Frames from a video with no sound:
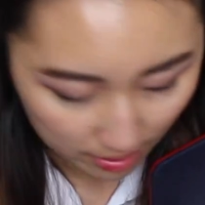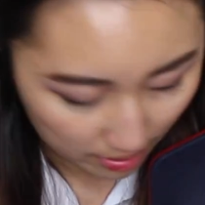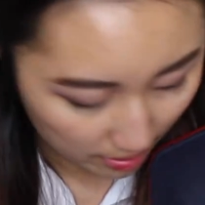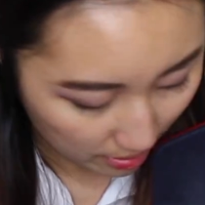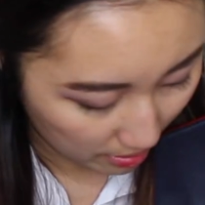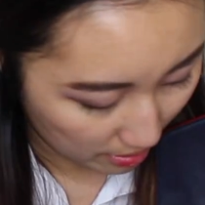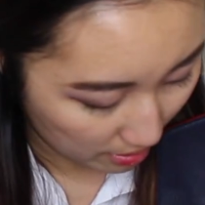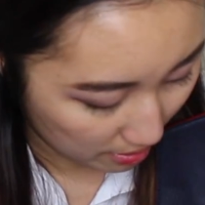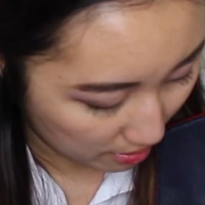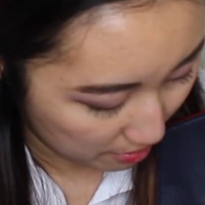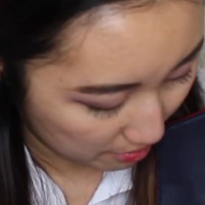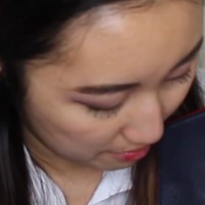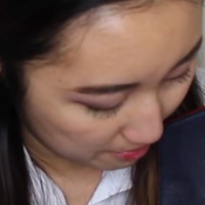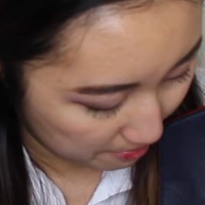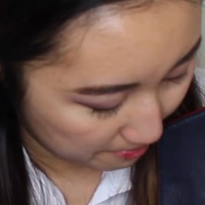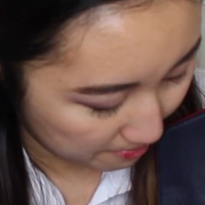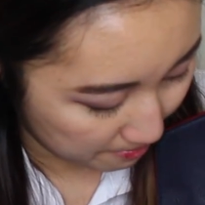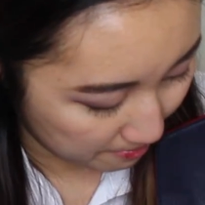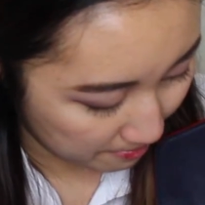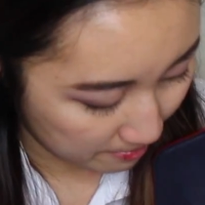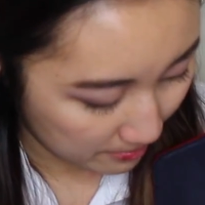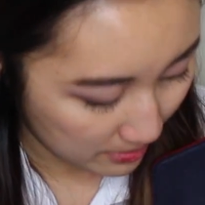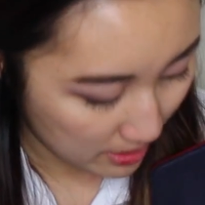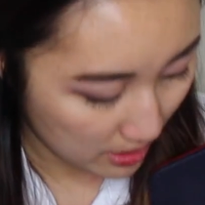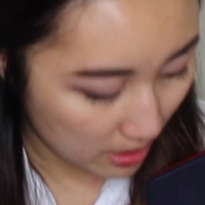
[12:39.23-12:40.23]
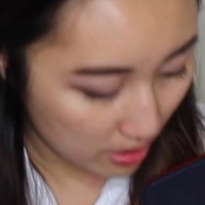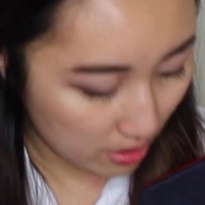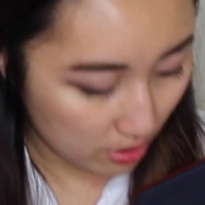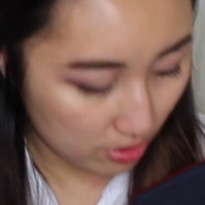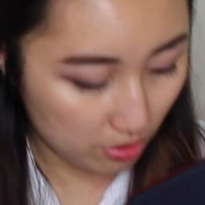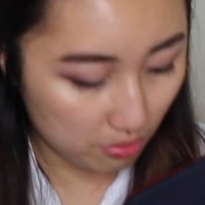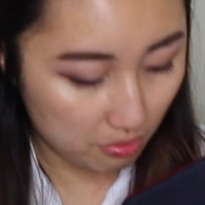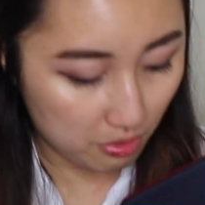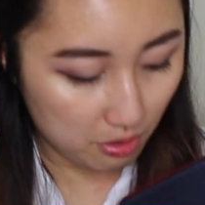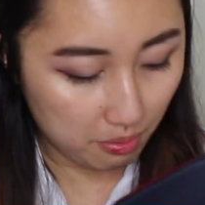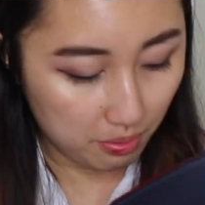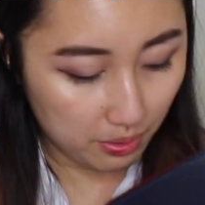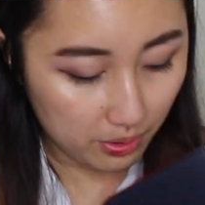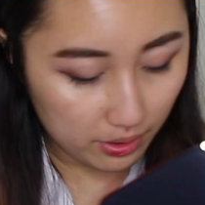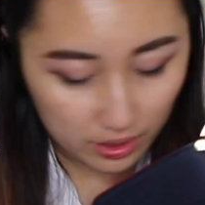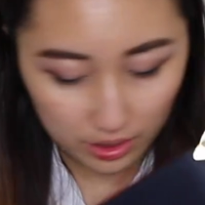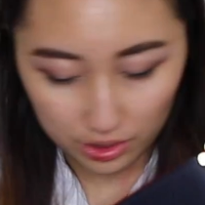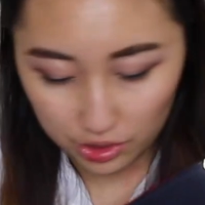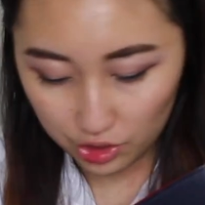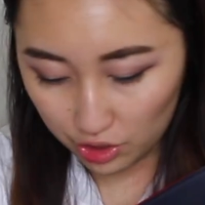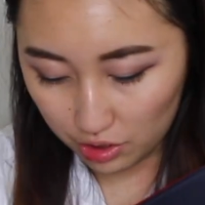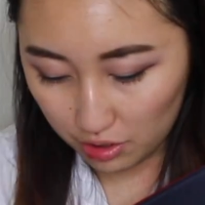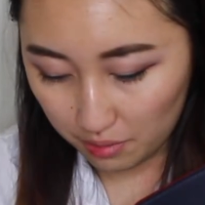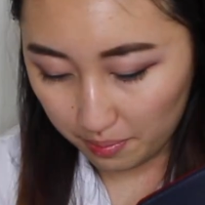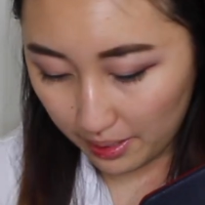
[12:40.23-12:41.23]
Yeah, so I'm going to put the
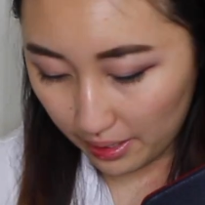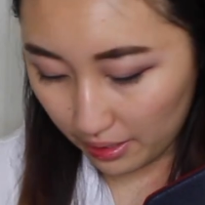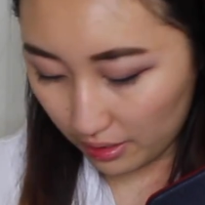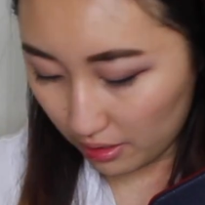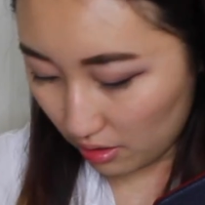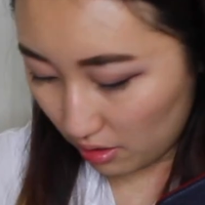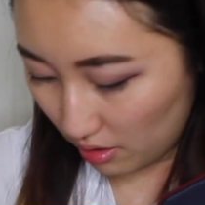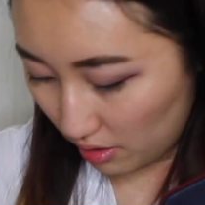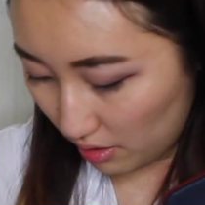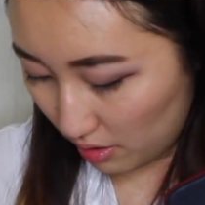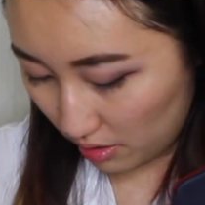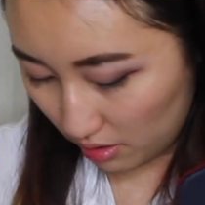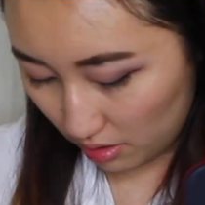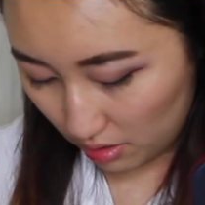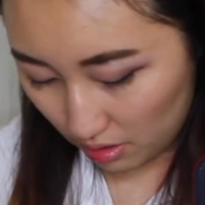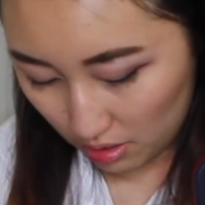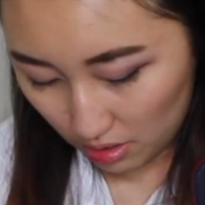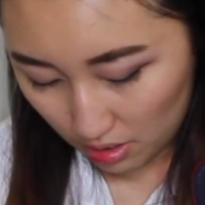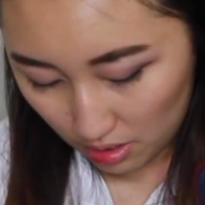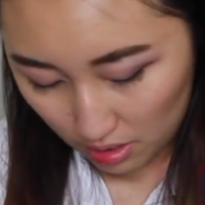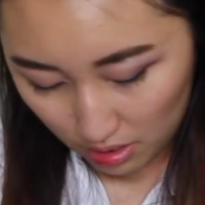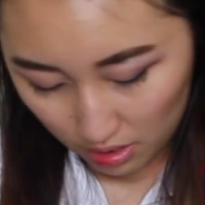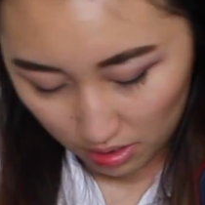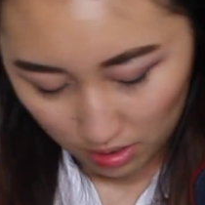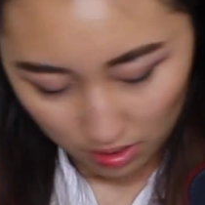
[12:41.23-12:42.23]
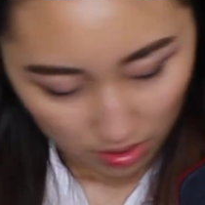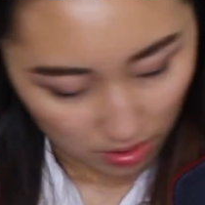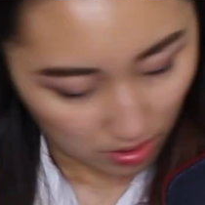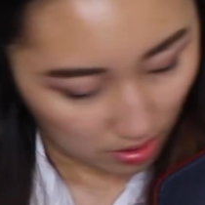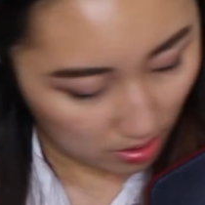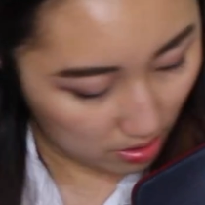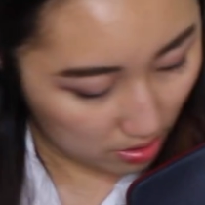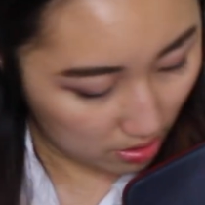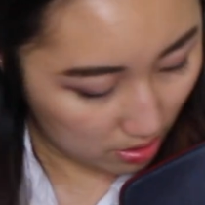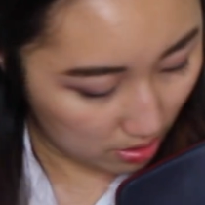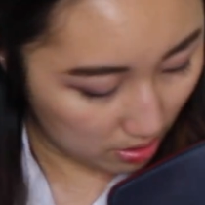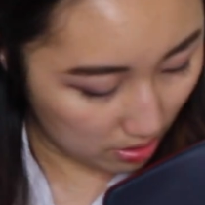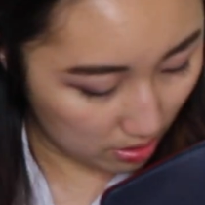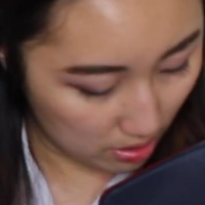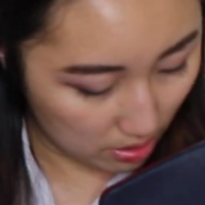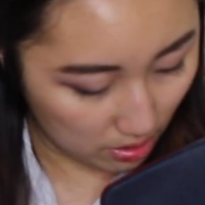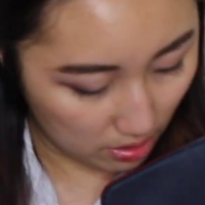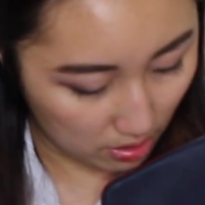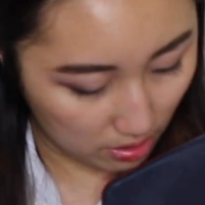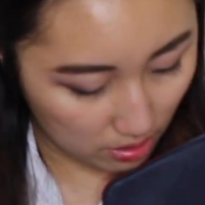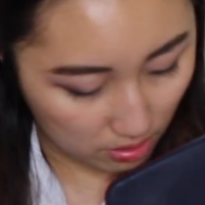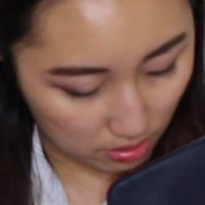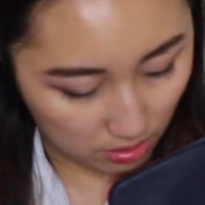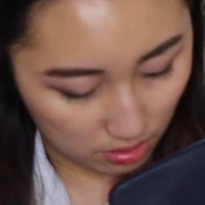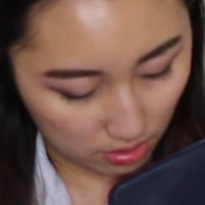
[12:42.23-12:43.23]
agenda back in there, and
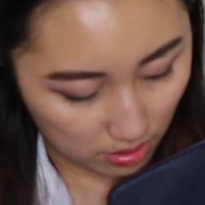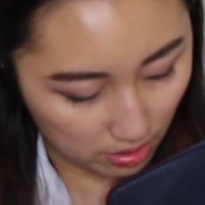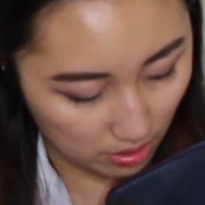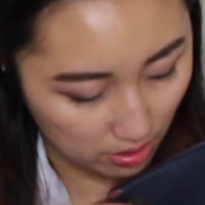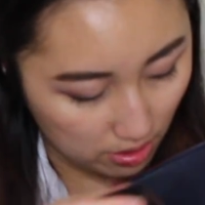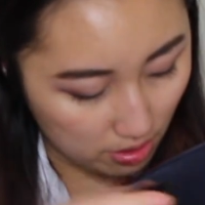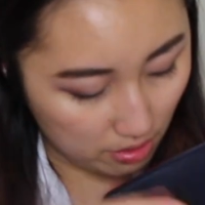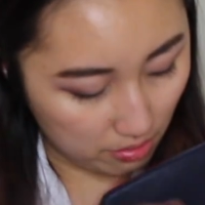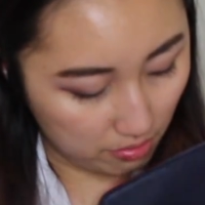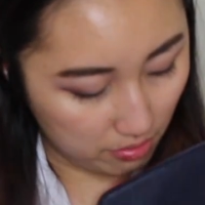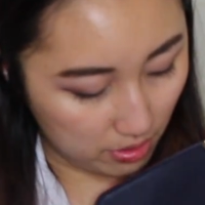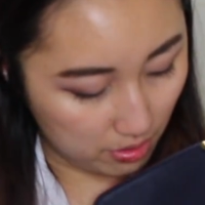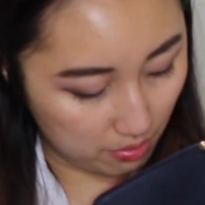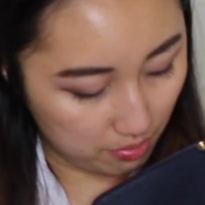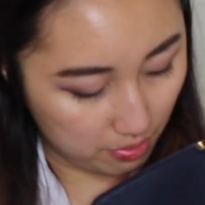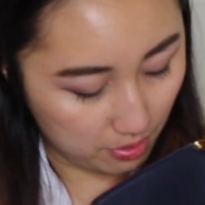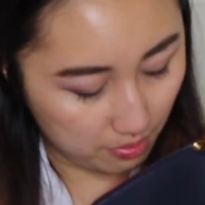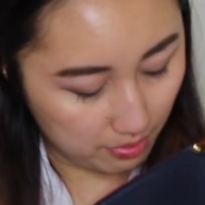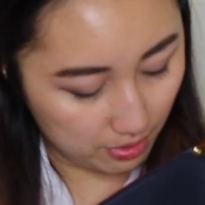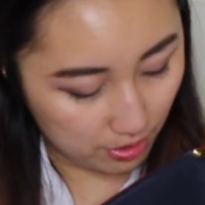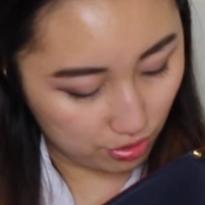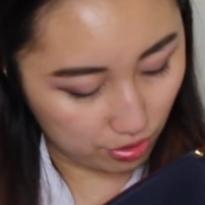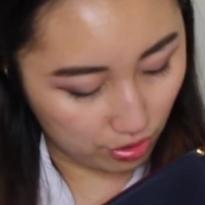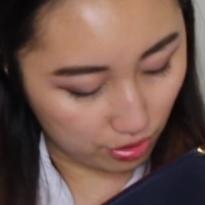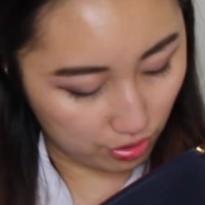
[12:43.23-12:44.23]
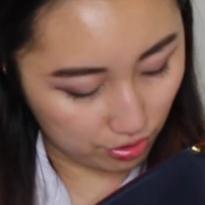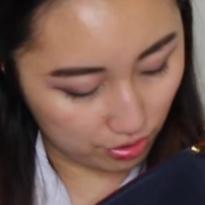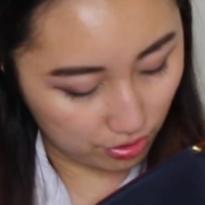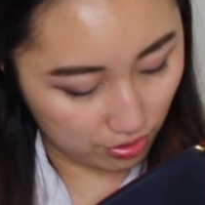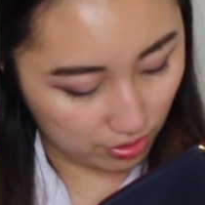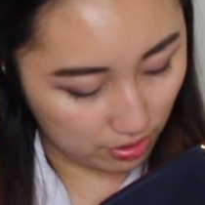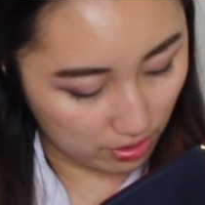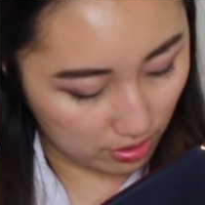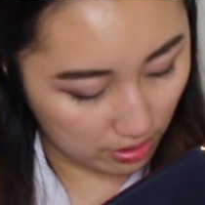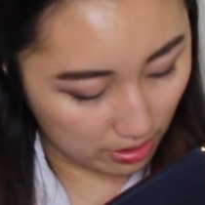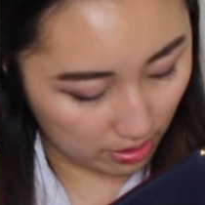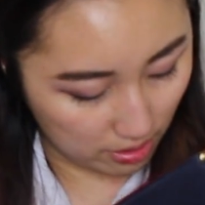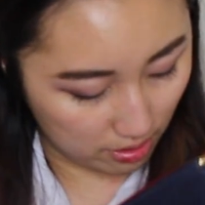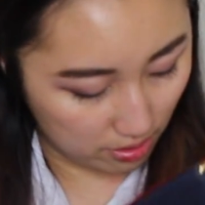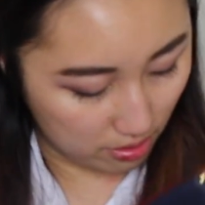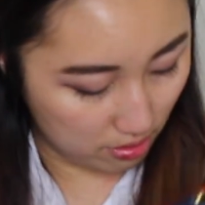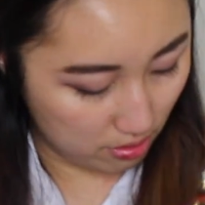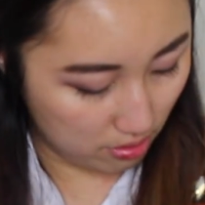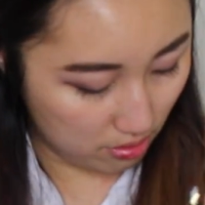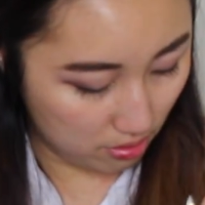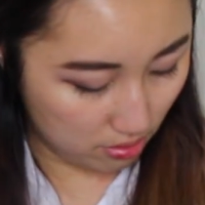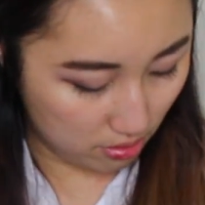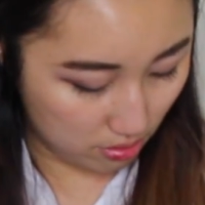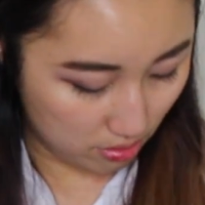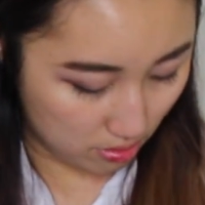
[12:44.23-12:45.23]
then say I want to put my charger in there,